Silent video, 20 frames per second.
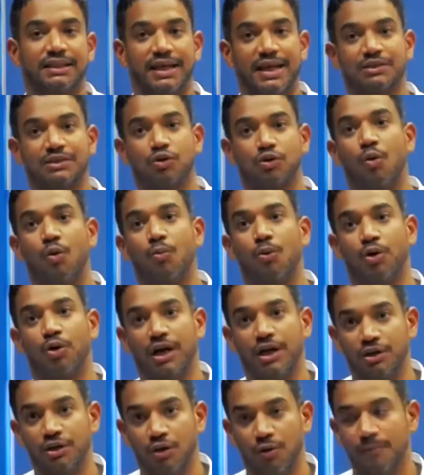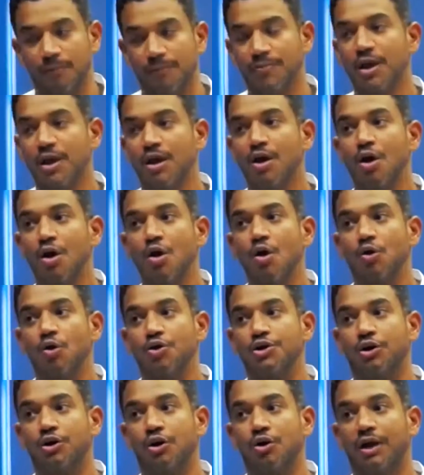We have to think on the
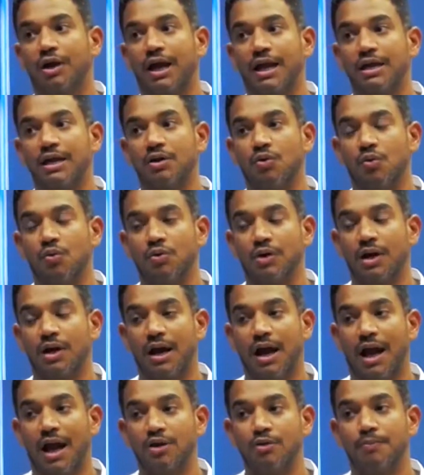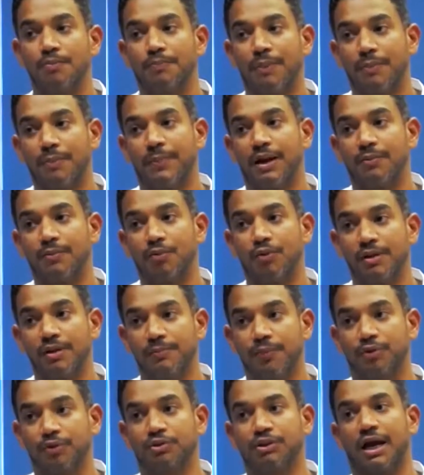strategies as a
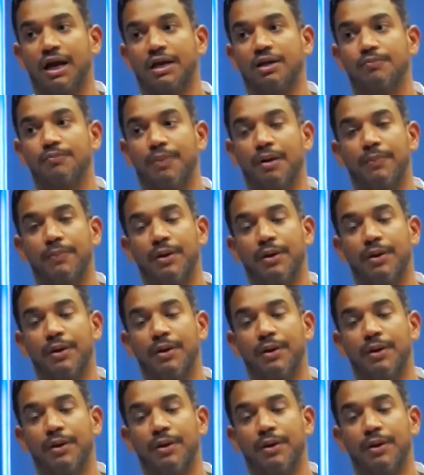whole region.